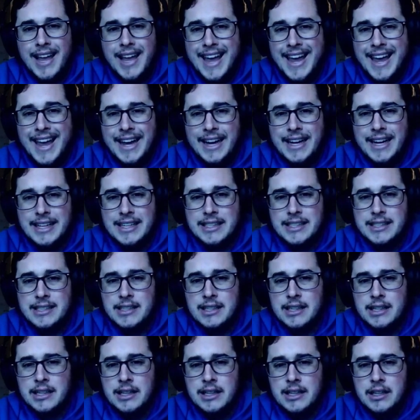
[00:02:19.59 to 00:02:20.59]
and
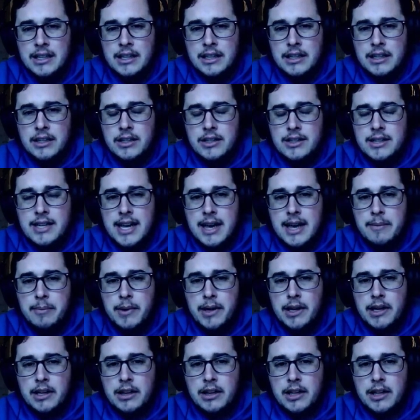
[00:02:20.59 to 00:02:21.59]

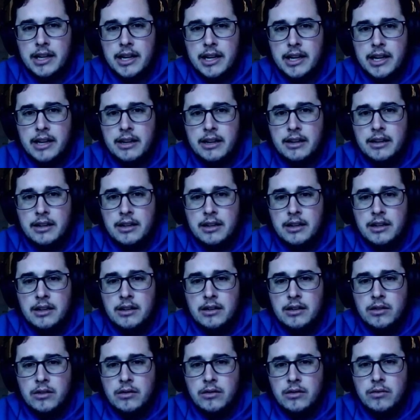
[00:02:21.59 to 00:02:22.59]
typically
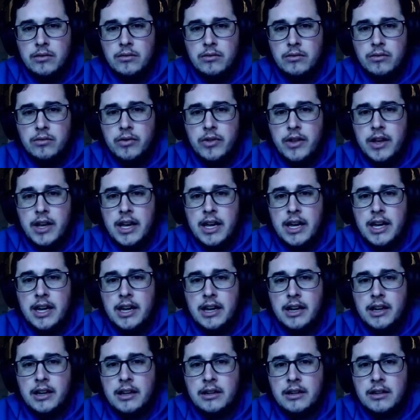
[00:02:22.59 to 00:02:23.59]

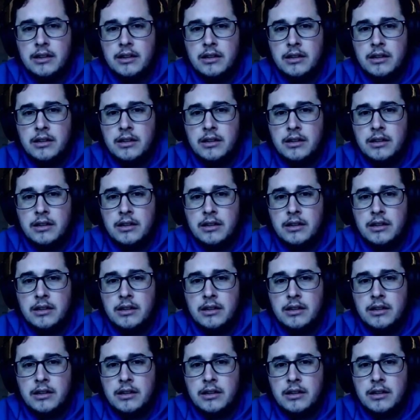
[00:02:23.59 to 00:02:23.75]
the